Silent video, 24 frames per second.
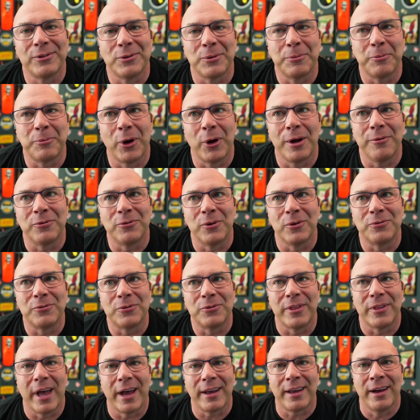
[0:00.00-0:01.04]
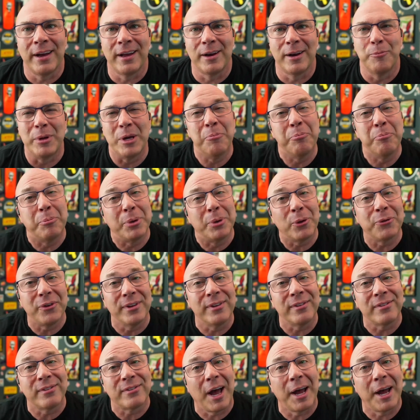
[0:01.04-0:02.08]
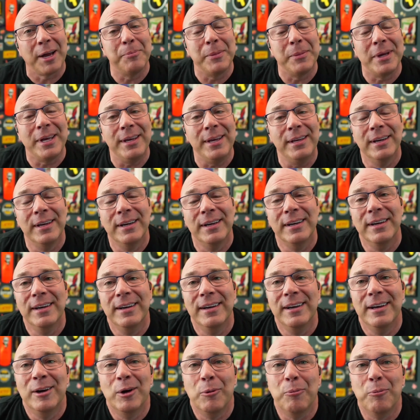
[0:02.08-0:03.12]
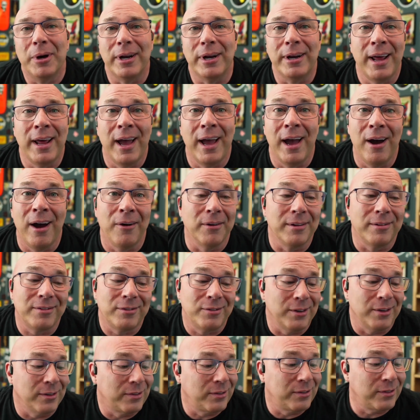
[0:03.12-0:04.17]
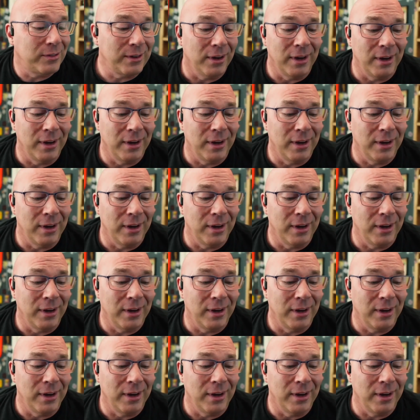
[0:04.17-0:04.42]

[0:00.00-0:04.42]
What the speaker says: So I'm grateful for that kind of being built inside me. But now it's just